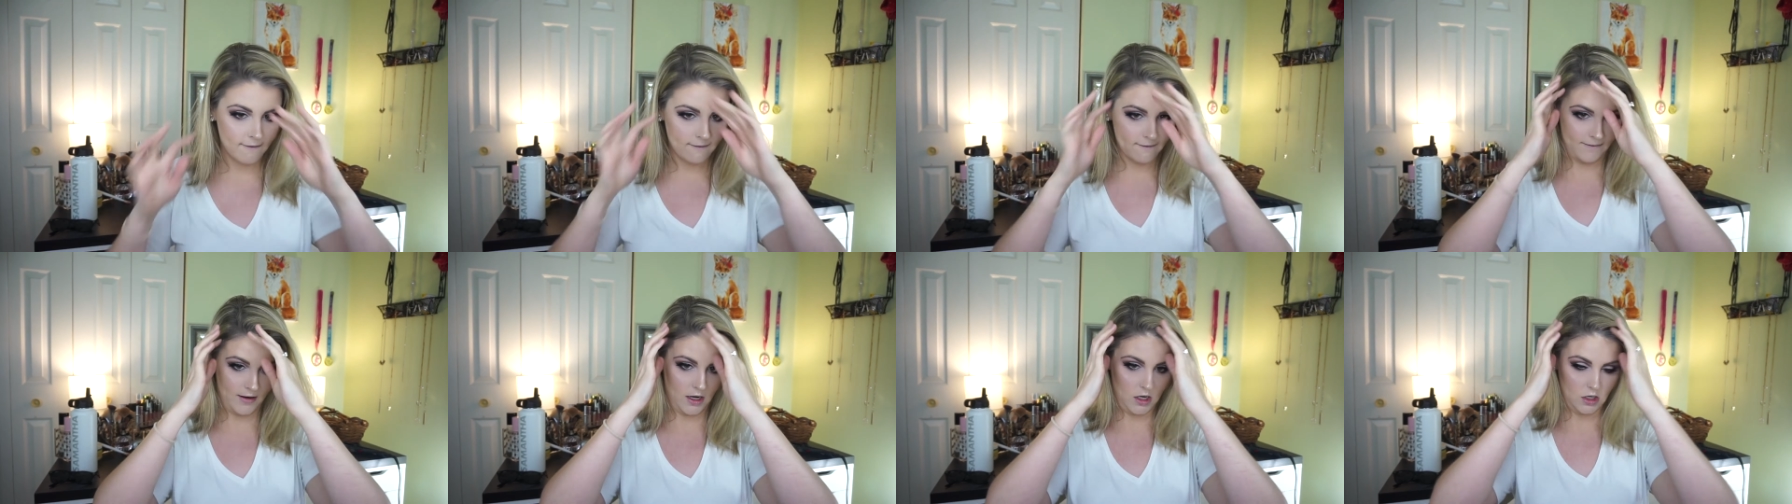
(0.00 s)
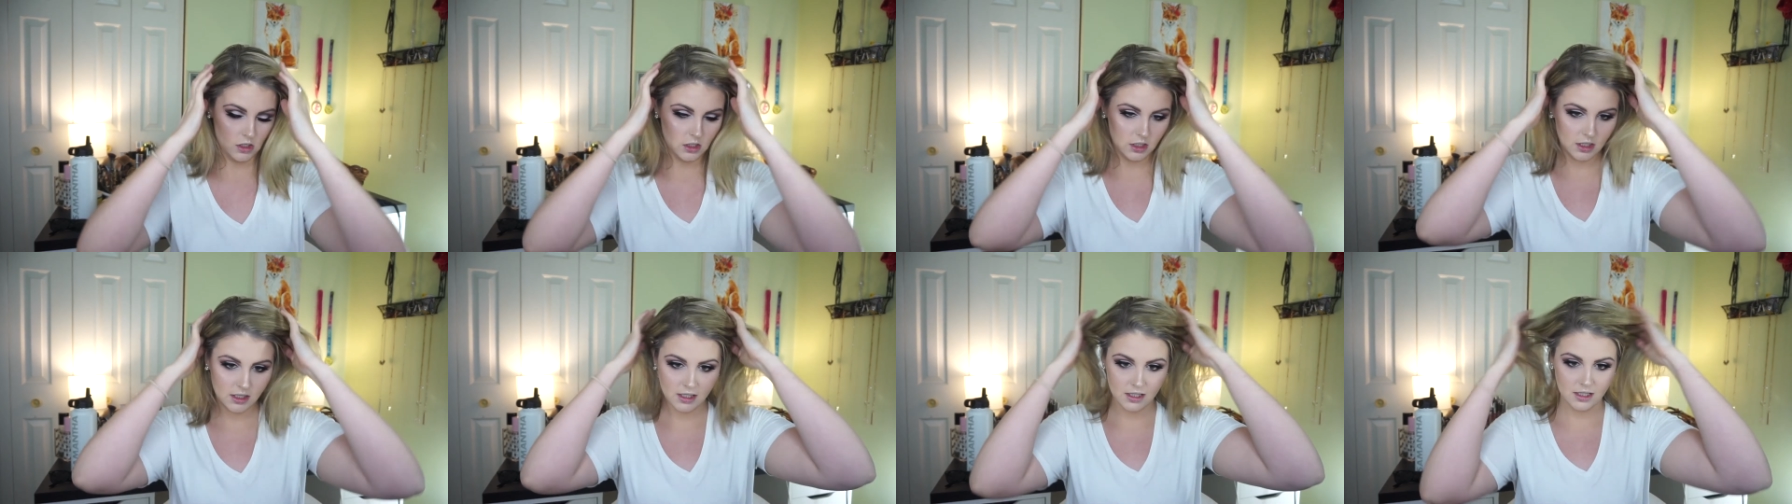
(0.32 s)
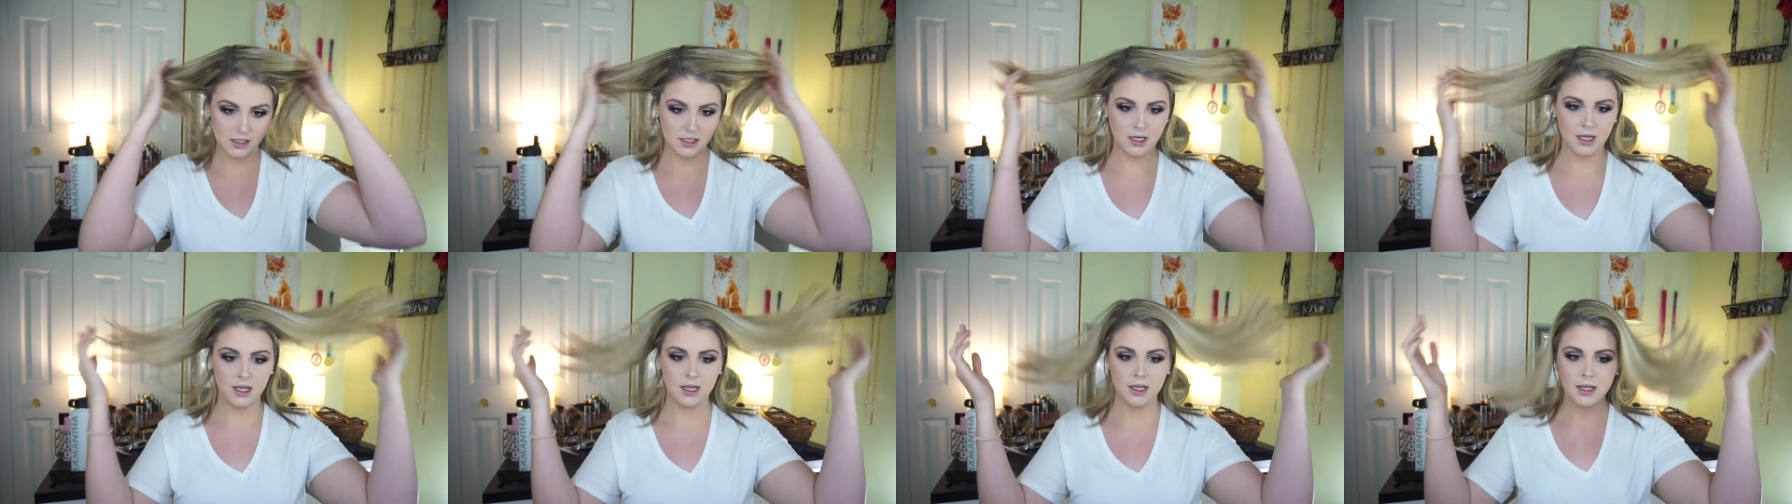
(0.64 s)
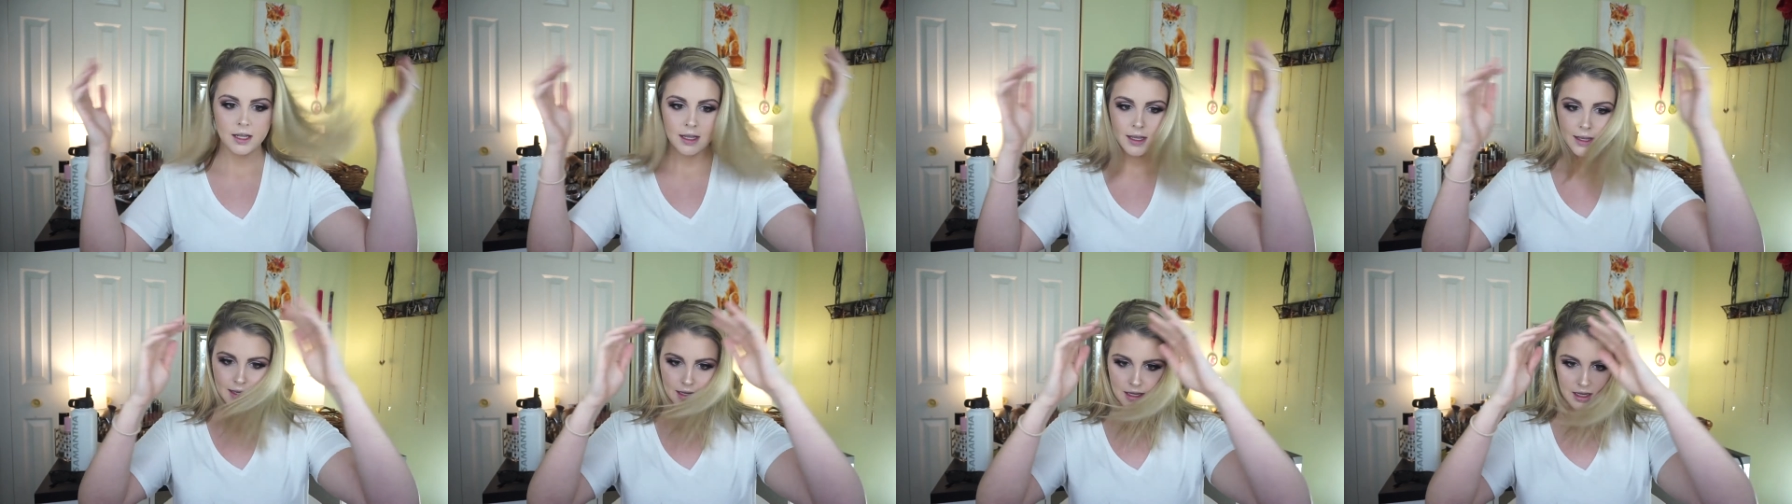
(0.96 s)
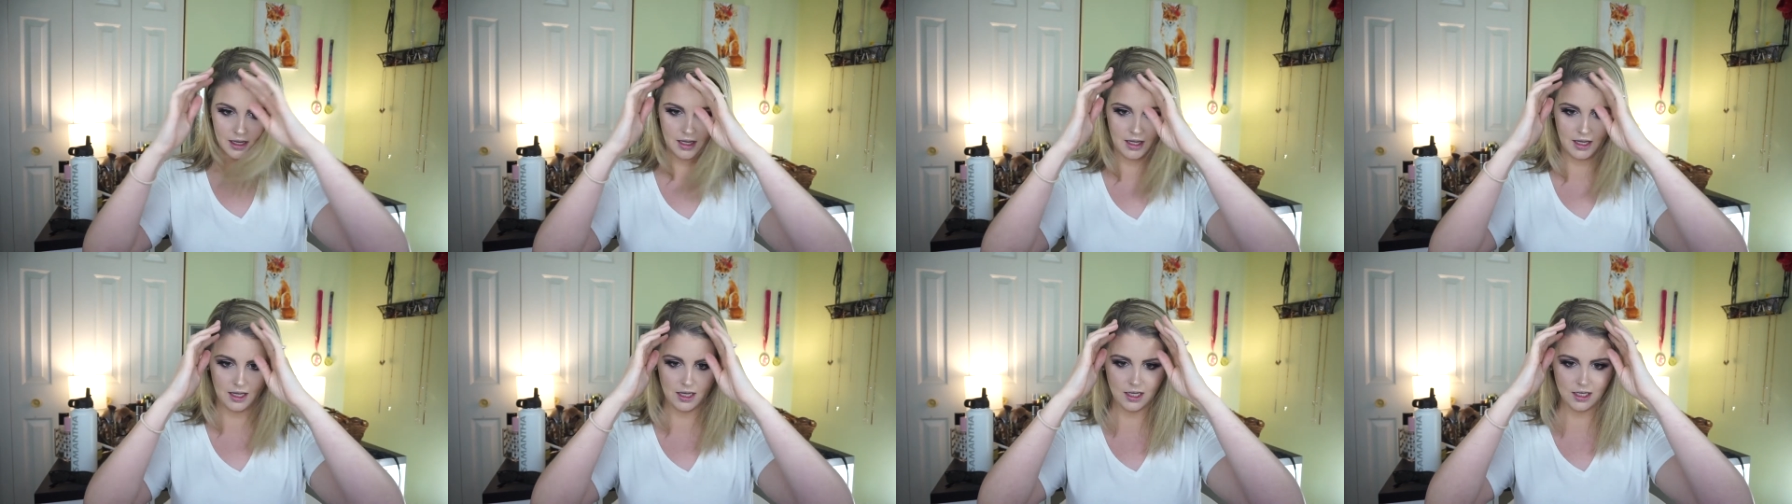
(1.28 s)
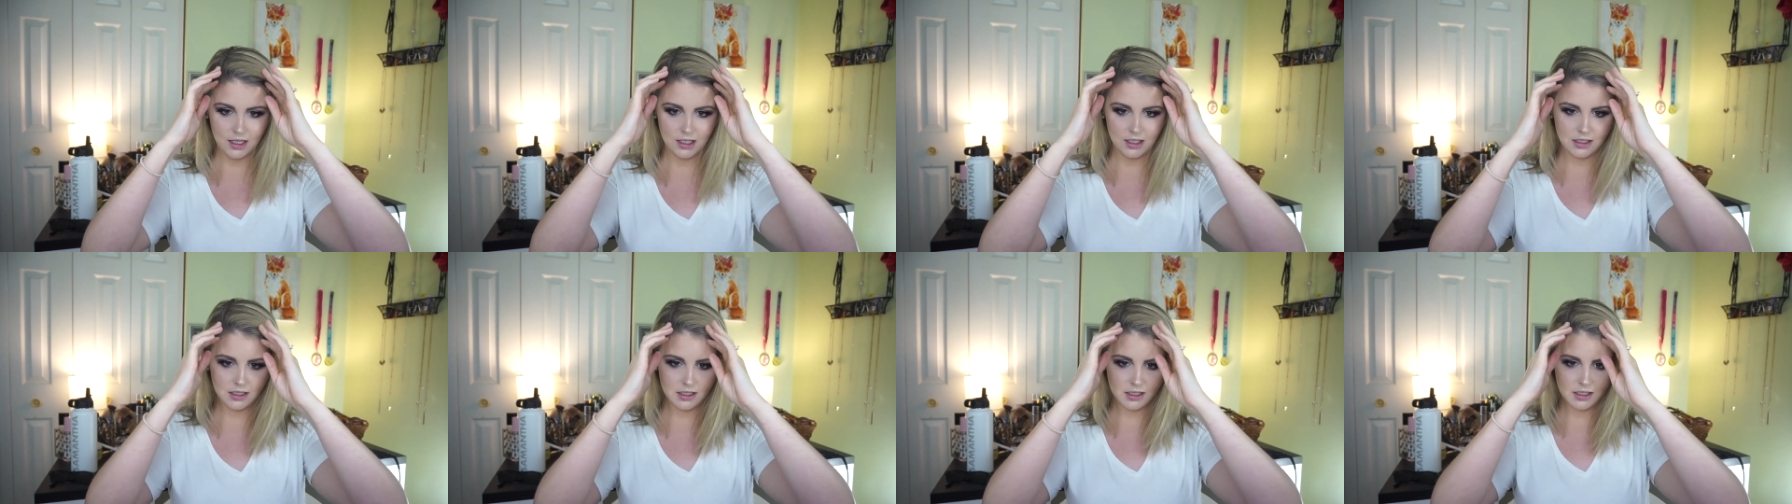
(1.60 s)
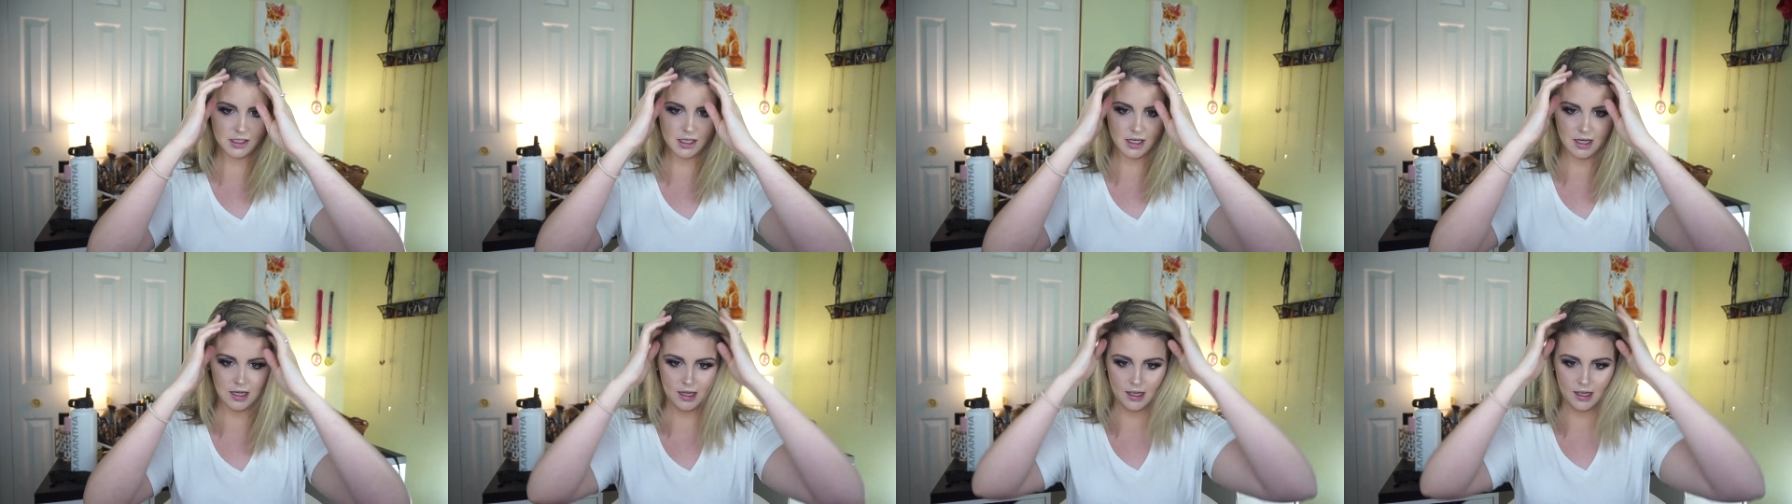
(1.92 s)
first is